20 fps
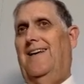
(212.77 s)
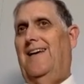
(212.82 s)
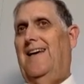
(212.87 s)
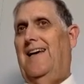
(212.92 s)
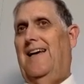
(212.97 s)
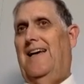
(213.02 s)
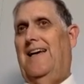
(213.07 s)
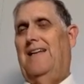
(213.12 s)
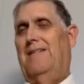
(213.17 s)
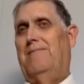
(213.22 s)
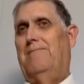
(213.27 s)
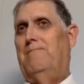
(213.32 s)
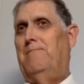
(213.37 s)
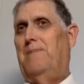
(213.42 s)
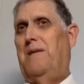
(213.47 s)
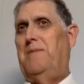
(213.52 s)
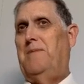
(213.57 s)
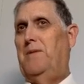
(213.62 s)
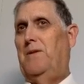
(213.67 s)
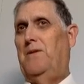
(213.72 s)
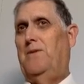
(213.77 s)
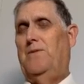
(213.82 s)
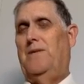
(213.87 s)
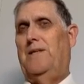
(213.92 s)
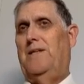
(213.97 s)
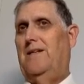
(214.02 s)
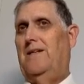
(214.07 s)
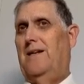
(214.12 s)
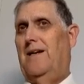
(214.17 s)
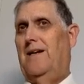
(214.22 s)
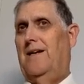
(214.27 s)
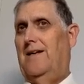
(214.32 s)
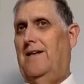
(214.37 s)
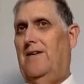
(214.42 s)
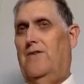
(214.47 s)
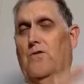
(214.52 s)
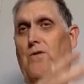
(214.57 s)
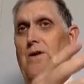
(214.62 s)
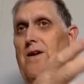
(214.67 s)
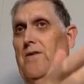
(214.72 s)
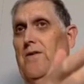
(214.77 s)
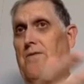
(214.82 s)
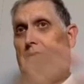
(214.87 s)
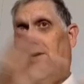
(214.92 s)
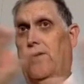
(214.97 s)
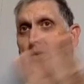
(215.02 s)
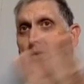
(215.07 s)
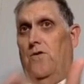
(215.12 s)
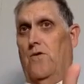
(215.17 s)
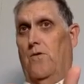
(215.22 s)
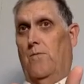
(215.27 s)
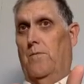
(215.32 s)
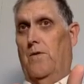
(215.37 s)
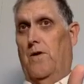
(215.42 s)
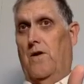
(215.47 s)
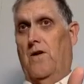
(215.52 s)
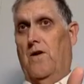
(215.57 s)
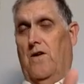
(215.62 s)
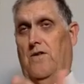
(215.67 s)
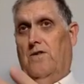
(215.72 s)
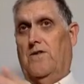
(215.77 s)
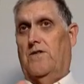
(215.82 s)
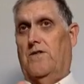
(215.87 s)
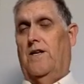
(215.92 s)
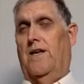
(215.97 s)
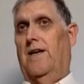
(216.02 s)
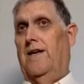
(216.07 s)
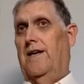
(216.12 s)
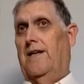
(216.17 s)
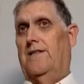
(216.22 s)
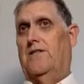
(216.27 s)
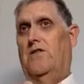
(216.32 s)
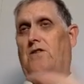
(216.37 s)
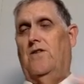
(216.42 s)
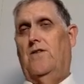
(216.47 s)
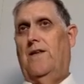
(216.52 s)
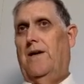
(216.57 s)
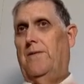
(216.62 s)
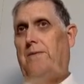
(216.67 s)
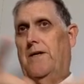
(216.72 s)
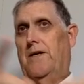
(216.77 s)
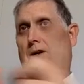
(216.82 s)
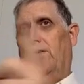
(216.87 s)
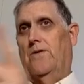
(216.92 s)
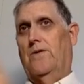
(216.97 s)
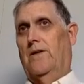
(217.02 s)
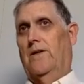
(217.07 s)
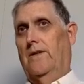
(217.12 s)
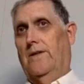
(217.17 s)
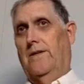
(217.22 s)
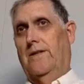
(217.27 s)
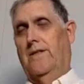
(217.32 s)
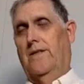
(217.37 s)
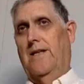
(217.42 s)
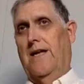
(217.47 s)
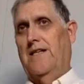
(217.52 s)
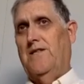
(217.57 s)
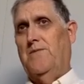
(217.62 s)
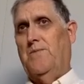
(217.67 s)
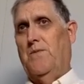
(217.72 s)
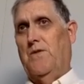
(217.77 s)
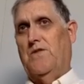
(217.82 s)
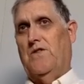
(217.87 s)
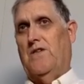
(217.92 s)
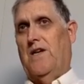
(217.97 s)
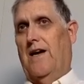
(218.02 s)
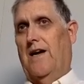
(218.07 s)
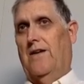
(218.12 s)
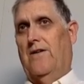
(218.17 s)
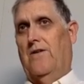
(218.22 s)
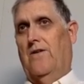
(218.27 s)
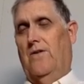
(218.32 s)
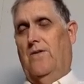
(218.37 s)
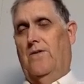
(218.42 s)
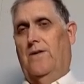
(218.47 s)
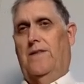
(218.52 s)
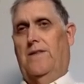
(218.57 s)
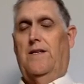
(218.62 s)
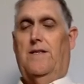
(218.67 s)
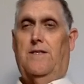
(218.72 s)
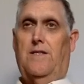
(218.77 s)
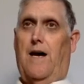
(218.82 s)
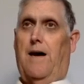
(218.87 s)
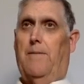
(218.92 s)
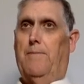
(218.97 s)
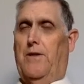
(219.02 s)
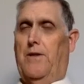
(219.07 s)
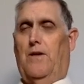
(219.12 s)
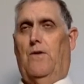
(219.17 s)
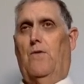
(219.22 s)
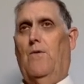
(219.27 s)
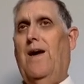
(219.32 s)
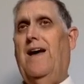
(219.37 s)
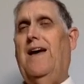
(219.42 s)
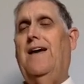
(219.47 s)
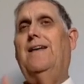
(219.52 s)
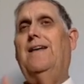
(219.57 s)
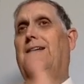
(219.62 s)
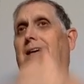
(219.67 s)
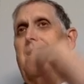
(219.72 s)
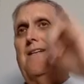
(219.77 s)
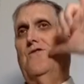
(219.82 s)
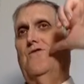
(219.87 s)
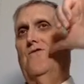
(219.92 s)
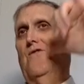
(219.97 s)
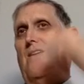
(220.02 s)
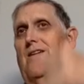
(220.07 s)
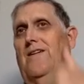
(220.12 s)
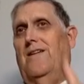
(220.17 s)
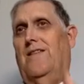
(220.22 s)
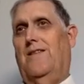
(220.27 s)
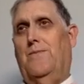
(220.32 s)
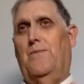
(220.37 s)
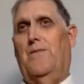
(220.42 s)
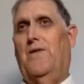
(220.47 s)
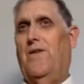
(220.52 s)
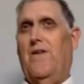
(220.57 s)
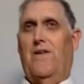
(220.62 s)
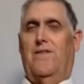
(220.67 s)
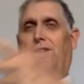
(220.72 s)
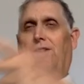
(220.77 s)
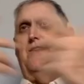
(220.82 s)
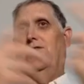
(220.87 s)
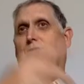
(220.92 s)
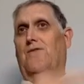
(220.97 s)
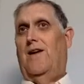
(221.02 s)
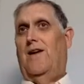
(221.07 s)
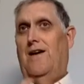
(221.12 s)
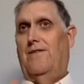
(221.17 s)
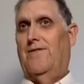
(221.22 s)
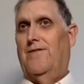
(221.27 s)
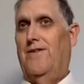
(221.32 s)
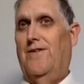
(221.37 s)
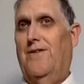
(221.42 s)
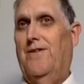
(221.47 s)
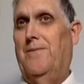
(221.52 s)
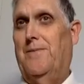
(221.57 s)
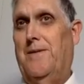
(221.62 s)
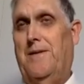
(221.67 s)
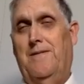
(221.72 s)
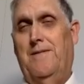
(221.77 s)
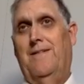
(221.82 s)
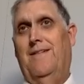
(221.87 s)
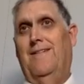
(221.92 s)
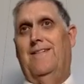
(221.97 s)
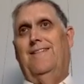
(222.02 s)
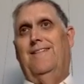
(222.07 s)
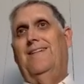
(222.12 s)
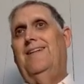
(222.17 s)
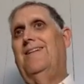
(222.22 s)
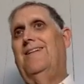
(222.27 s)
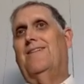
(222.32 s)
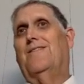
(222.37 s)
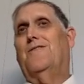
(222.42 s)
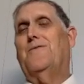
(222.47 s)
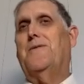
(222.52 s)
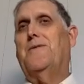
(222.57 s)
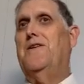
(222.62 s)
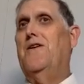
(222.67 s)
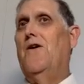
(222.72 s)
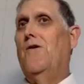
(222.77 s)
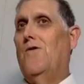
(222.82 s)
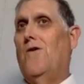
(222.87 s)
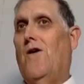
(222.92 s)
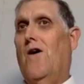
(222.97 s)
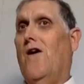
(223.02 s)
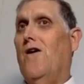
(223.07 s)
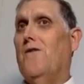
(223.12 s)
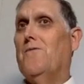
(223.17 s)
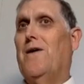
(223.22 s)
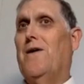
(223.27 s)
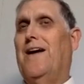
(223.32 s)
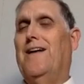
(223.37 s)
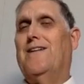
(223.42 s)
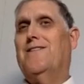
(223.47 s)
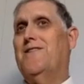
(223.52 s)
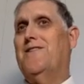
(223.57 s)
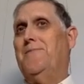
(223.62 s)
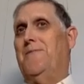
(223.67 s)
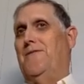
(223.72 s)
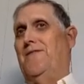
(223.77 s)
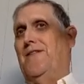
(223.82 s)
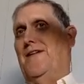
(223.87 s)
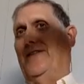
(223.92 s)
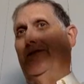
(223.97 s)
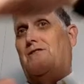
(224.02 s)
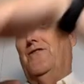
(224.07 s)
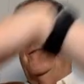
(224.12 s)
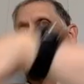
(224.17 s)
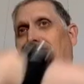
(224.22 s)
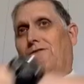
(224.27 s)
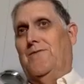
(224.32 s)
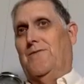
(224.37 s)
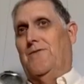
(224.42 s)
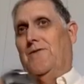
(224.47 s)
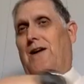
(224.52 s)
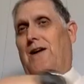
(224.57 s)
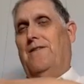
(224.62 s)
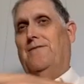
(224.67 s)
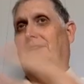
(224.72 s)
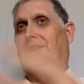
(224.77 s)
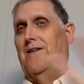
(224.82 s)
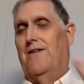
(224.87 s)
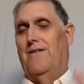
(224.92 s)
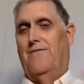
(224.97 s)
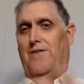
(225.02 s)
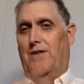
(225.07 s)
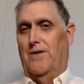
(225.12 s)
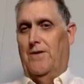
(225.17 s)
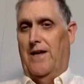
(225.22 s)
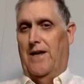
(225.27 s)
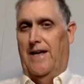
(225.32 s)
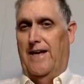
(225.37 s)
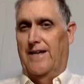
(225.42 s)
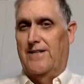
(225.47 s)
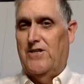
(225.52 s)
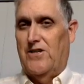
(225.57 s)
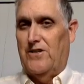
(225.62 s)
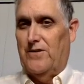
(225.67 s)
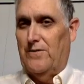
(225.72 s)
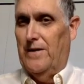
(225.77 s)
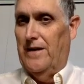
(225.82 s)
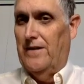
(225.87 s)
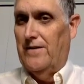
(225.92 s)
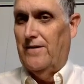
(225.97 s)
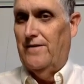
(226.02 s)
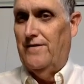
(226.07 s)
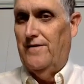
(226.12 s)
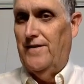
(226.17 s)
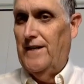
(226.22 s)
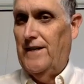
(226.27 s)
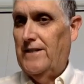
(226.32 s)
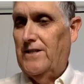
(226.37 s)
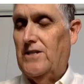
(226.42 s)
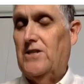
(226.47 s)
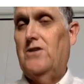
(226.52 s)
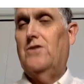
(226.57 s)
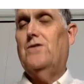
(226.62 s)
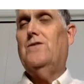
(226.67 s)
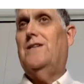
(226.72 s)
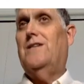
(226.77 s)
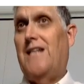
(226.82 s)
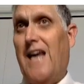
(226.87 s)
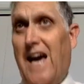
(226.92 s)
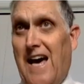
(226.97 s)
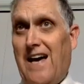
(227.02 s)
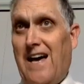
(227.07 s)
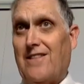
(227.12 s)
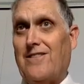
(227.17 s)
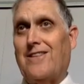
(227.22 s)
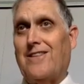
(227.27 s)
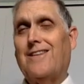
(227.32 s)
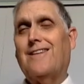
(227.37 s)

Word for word: And people would, uh, in Greer, there are no bars. And so they would go to Nezperce, Idaho at the top of the grade, get drunk at the bar, and then drive home. And you know, there were no guardrails to prevent you from driving off the edge 300 feet to your death.